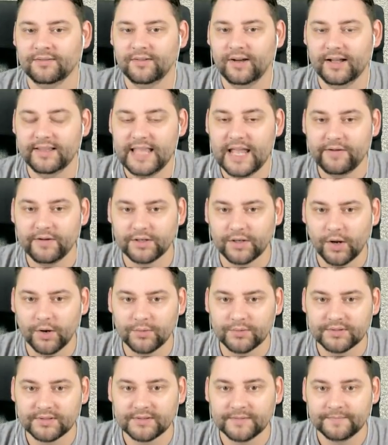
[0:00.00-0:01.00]
Right, there it
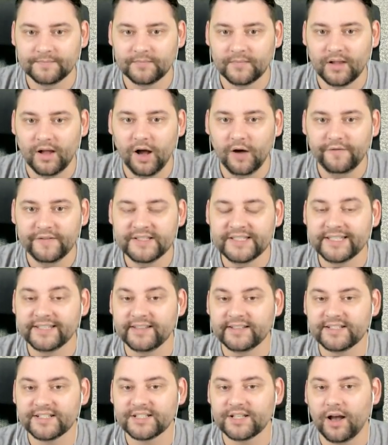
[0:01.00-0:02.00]
goes. Off into
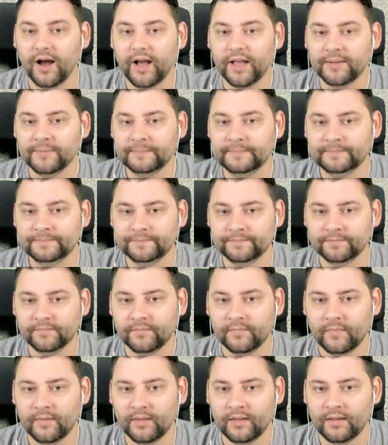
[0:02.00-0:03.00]
the sky.
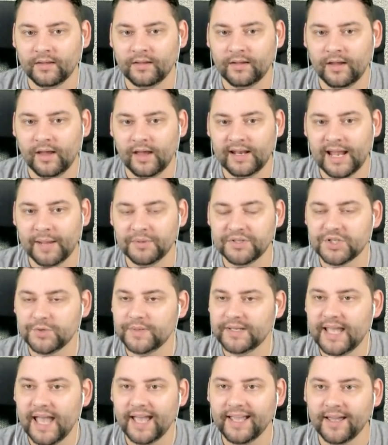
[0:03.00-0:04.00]
And how much
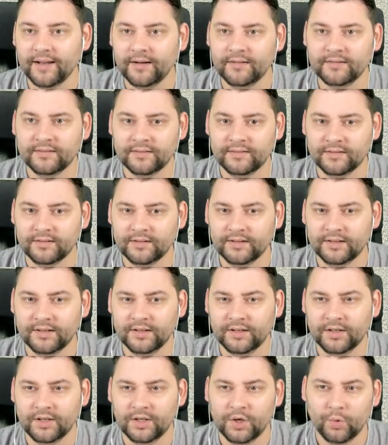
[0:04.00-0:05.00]
do we get again?
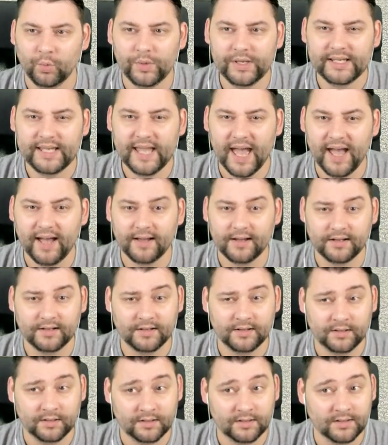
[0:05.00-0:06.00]
We get,
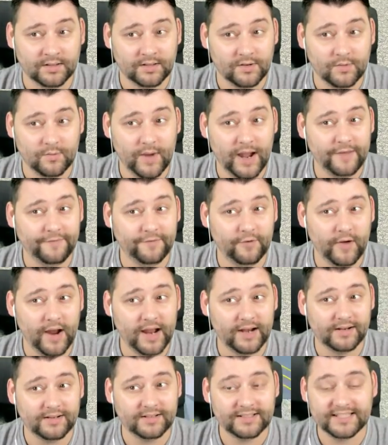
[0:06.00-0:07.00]
wait for
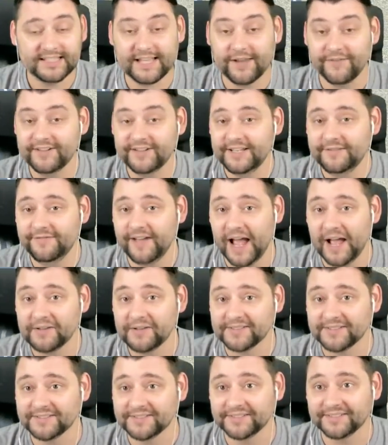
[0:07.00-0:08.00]
it, seventy
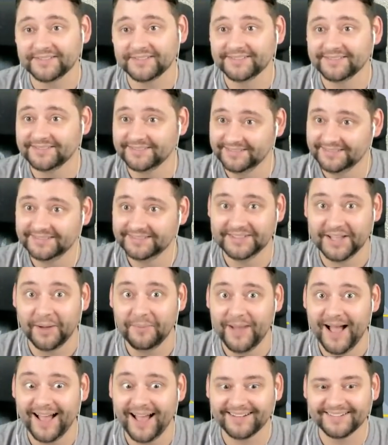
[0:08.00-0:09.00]
thousand.
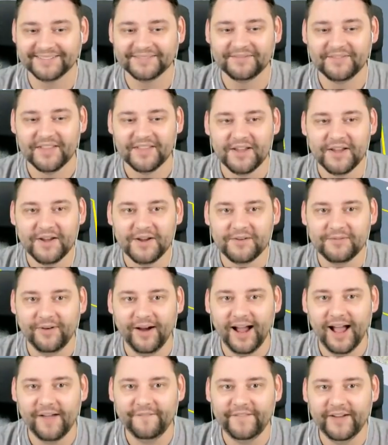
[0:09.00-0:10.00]
Not bad.
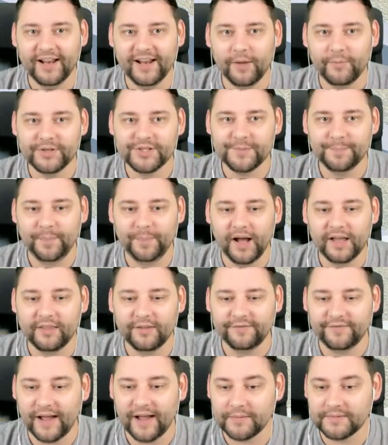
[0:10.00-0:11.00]
Right, I feel like we should buy
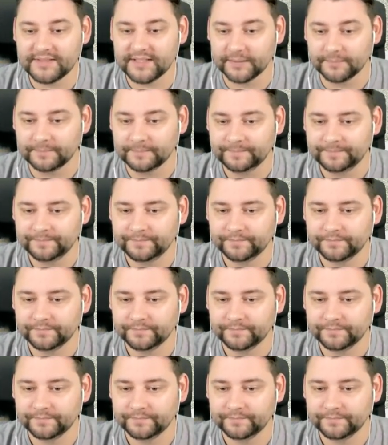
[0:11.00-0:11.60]
the fountain.